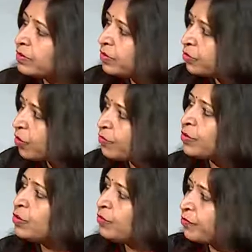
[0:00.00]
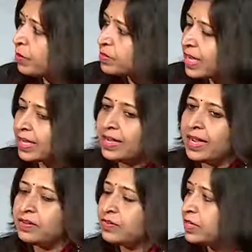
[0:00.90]
drove you from
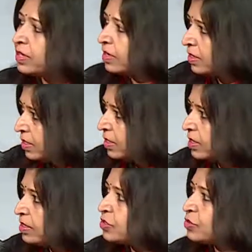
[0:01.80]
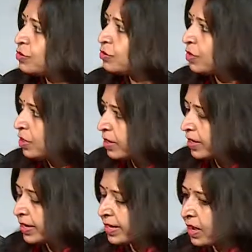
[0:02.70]
psychiatry into
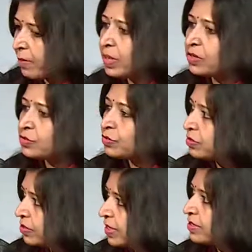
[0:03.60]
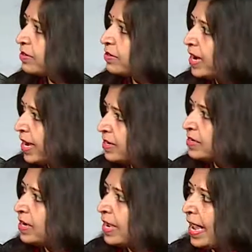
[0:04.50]
coming to theater
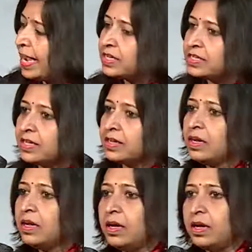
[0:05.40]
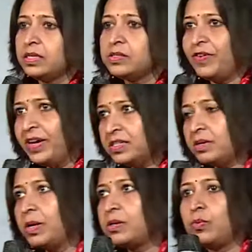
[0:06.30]
and acting is very
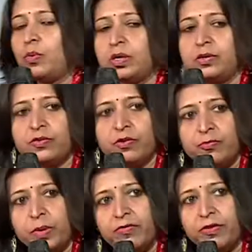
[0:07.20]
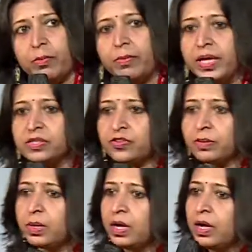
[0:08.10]
similar to what drove me from
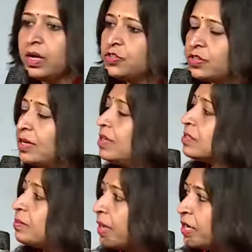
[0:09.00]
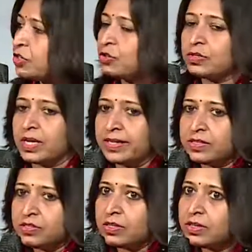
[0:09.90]
mainstream journalism into
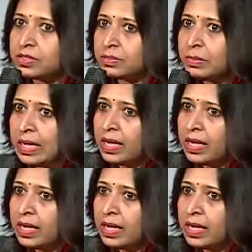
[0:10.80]
science journalism,